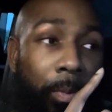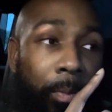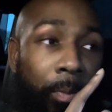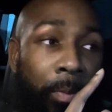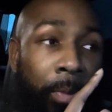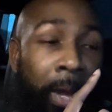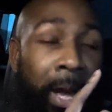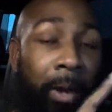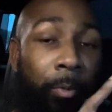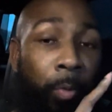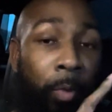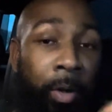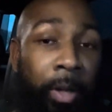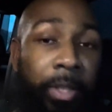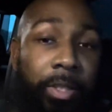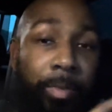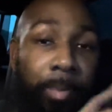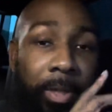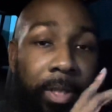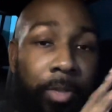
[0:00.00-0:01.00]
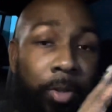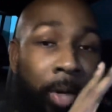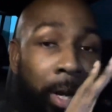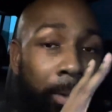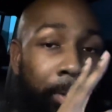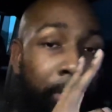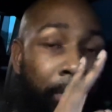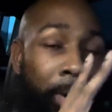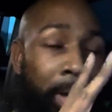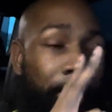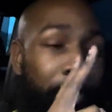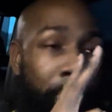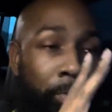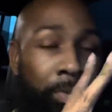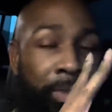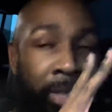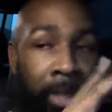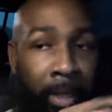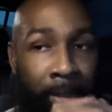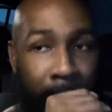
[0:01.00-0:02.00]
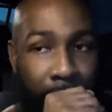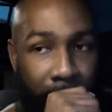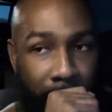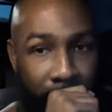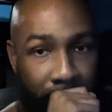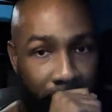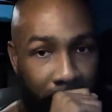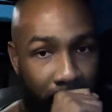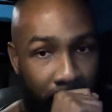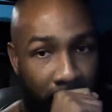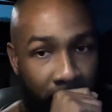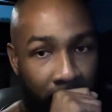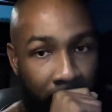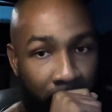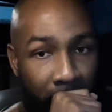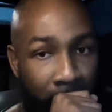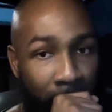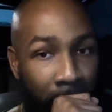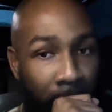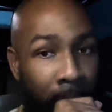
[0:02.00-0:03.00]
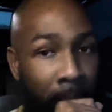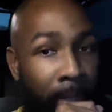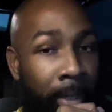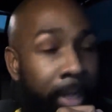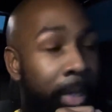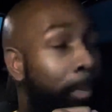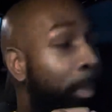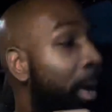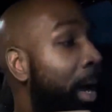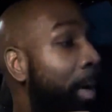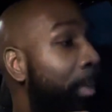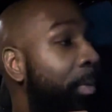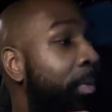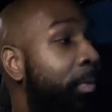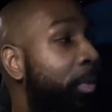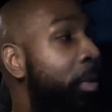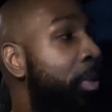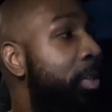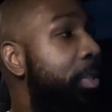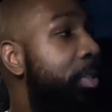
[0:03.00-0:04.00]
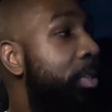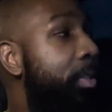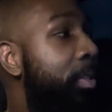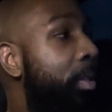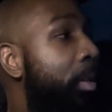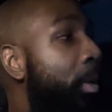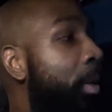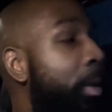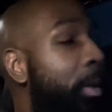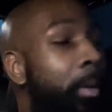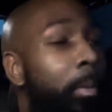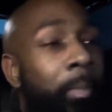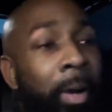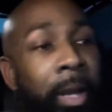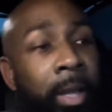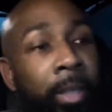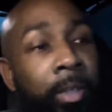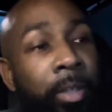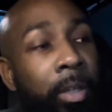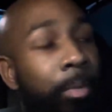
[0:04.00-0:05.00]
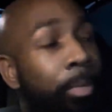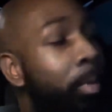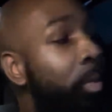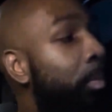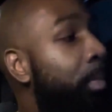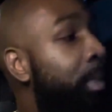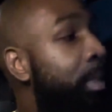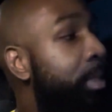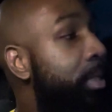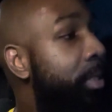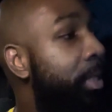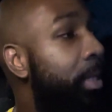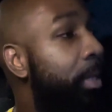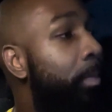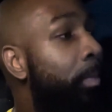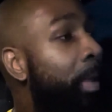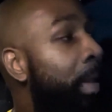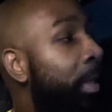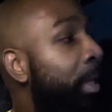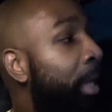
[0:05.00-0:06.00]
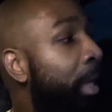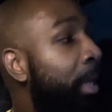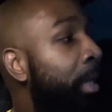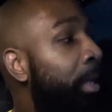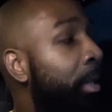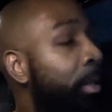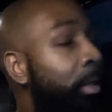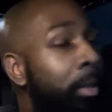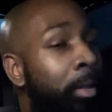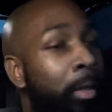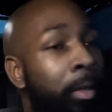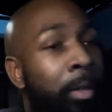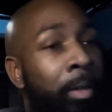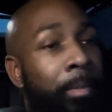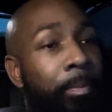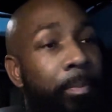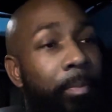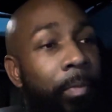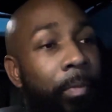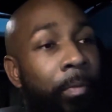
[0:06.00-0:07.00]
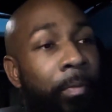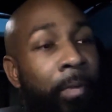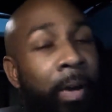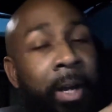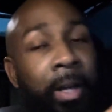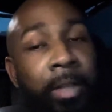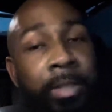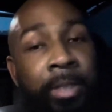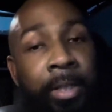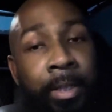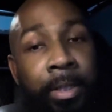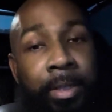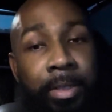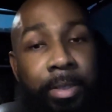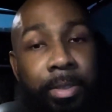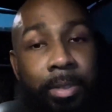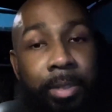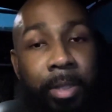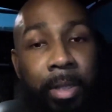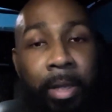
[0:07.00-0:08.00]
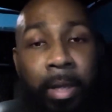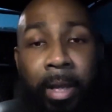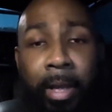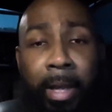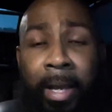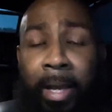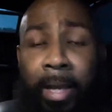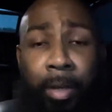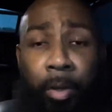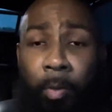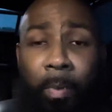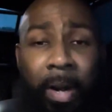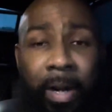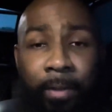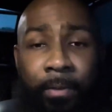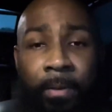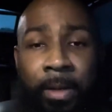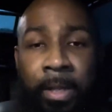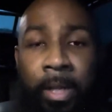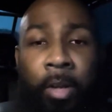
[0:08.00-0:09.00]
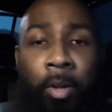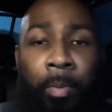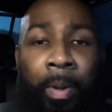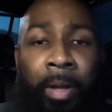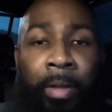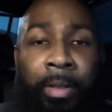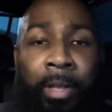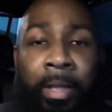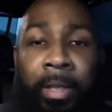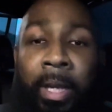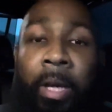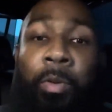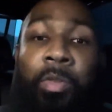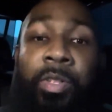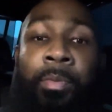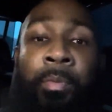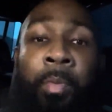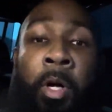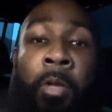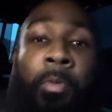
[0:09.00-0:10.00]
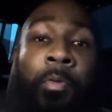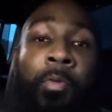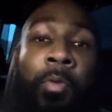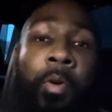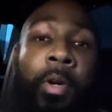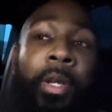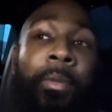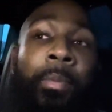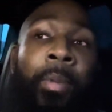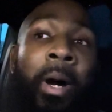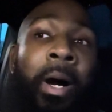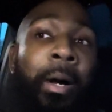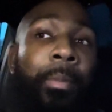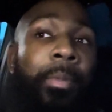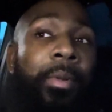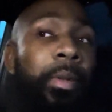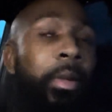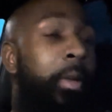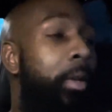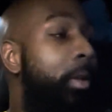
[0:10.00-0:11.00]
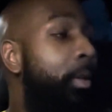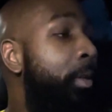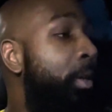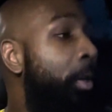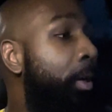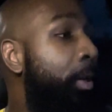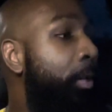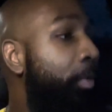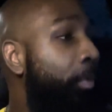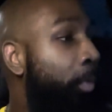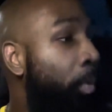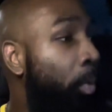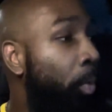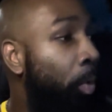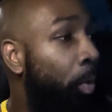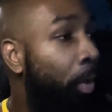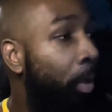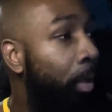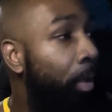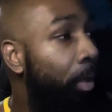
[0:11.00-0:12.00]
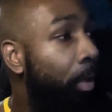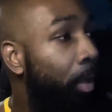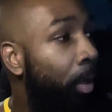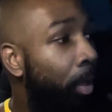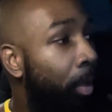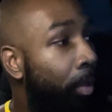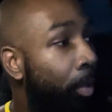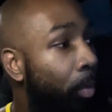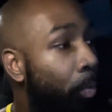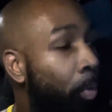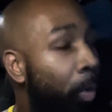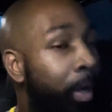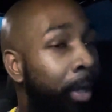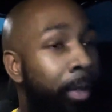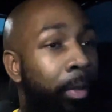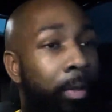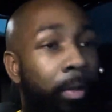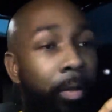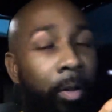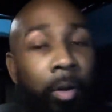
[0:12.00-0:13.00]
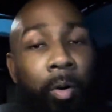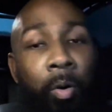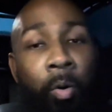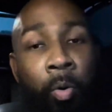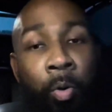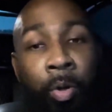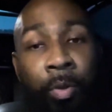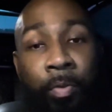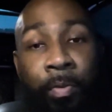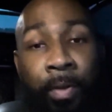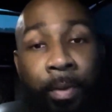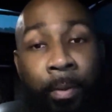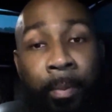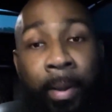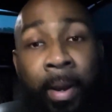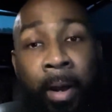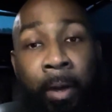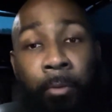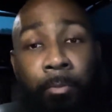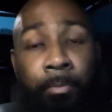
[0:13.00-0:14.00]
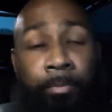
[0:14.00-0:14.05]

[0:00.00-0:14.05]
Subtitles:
not once, but he popped 2 times. He popped first by a WBC mandated VADA test, and nobody found out about that. That was a month before he popped dirty for the one ordered for the bout.